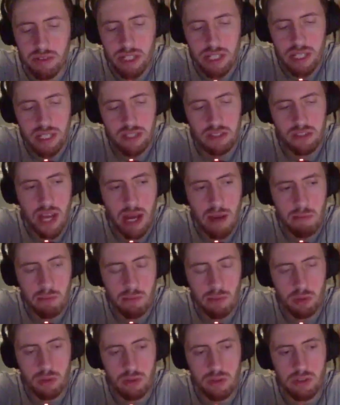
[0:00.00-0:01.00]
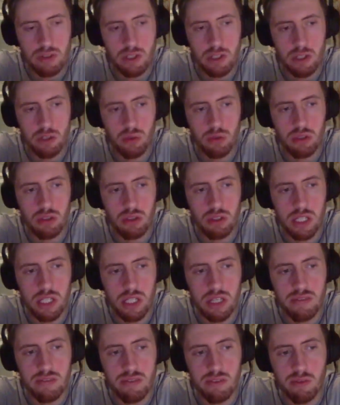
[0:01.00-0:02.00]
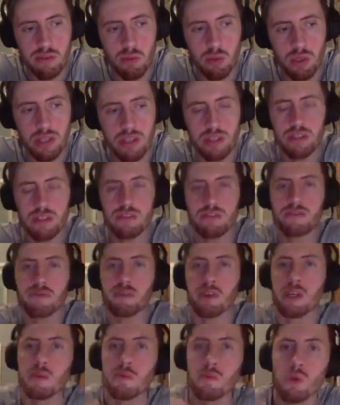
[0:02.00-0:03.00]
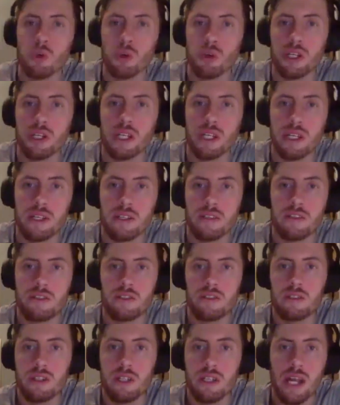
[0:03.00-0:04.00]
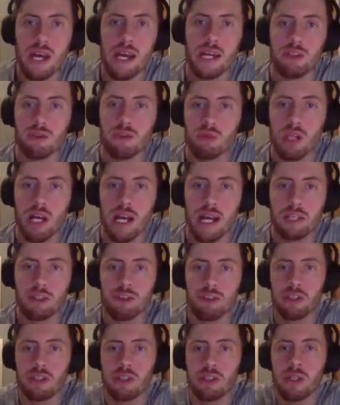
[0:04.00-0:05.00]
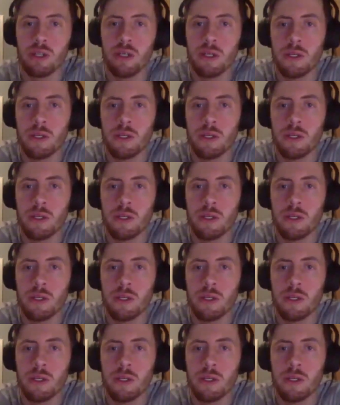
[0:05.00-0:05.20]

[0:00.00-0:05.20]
any examples that you could give of where this framework is in actual action?